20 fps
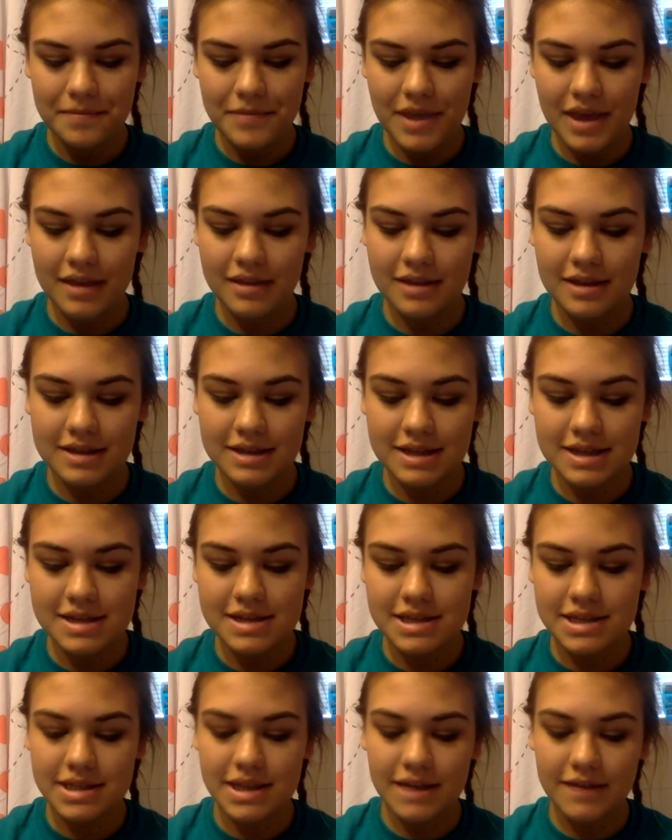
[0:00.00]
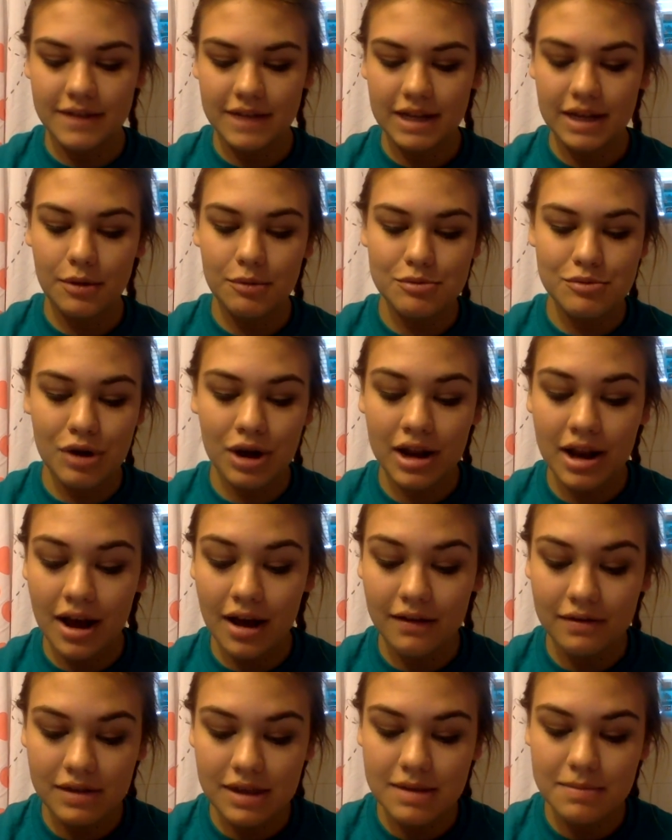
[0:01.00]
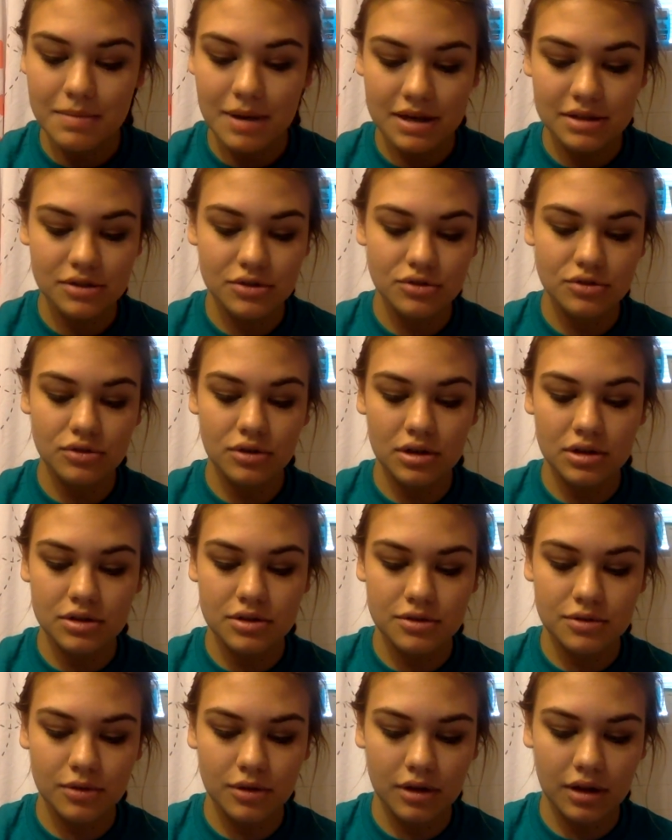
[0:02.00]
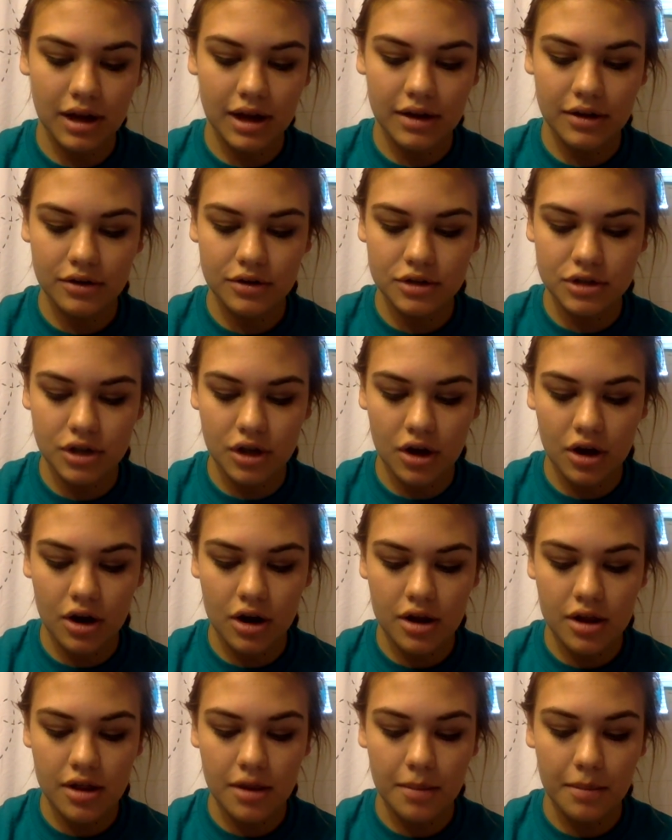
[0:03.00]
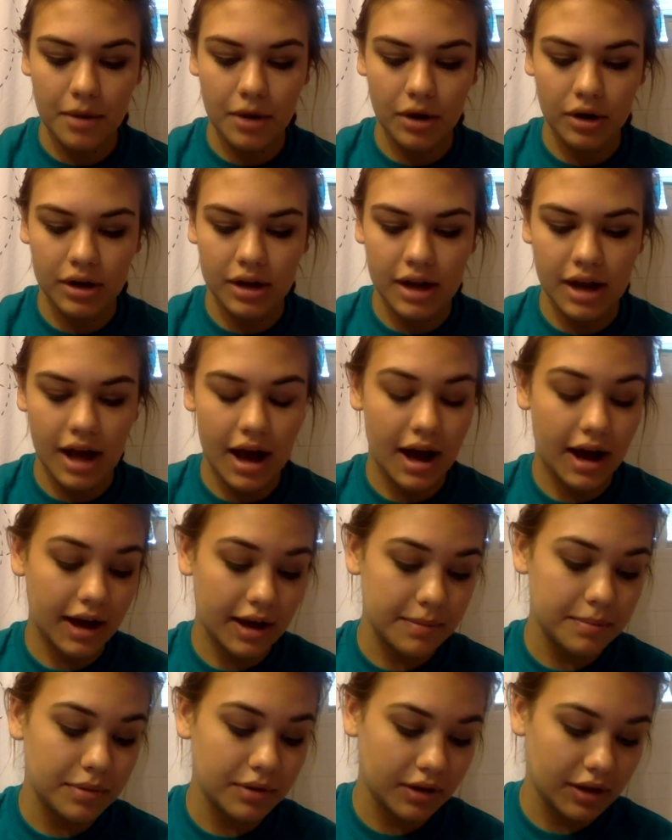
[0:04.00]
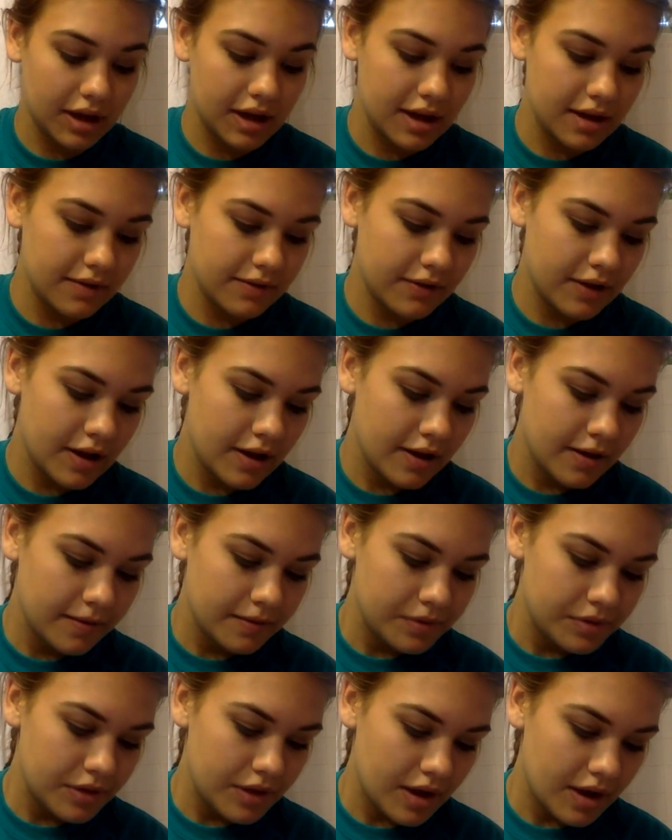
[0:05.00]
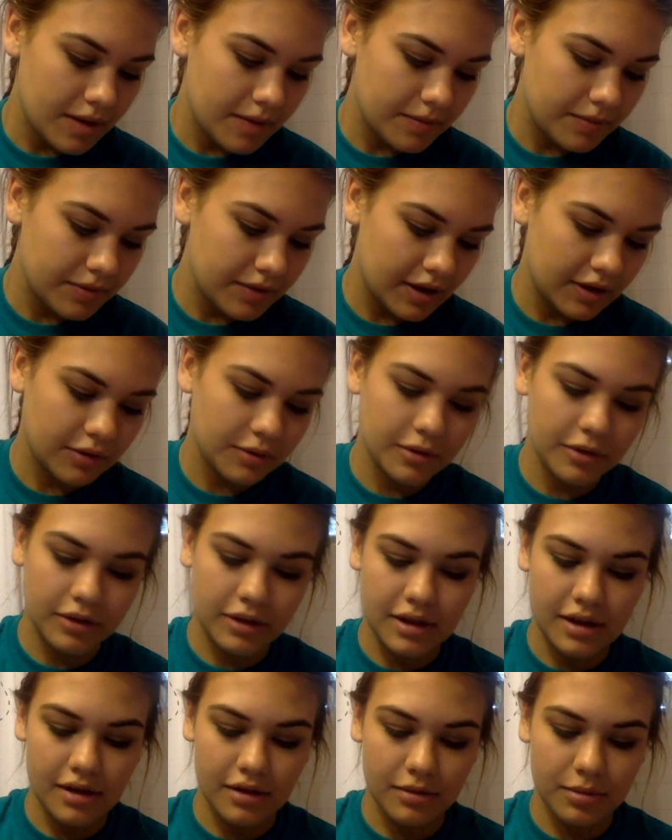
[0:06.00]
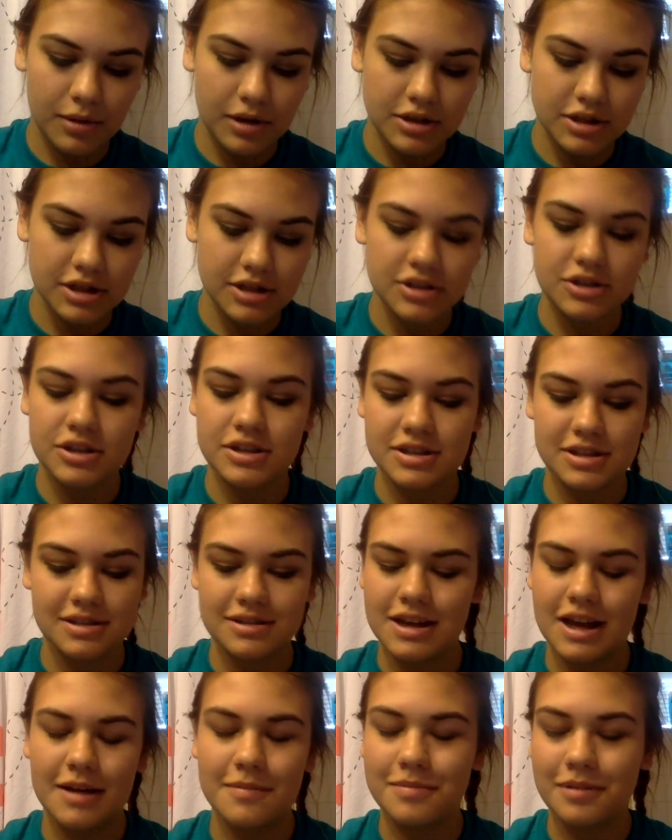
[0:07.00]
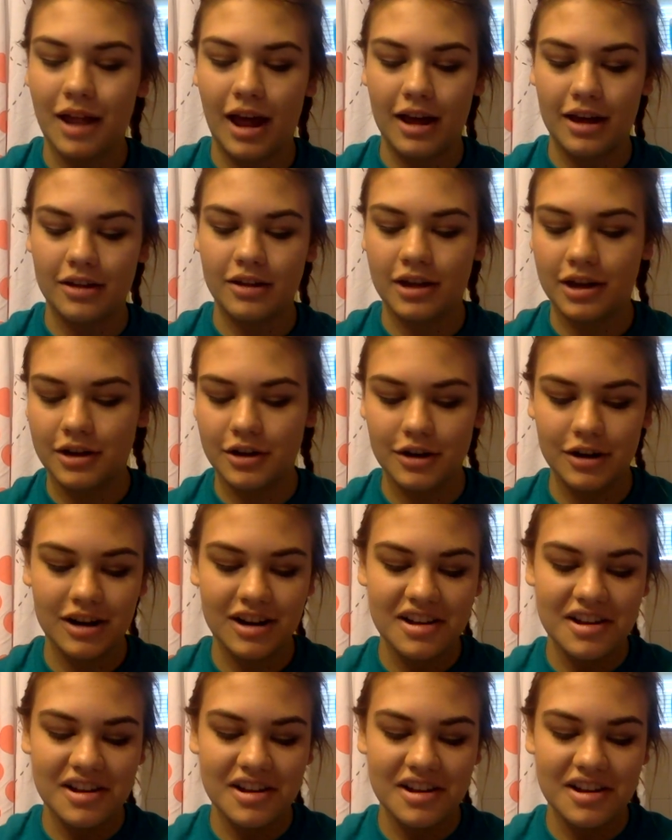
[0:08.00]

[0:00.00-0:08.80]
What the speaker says: And this is definitely one of the best drugstore liners on the market, I believe. I don't really need to swatch it, it's just a black liner.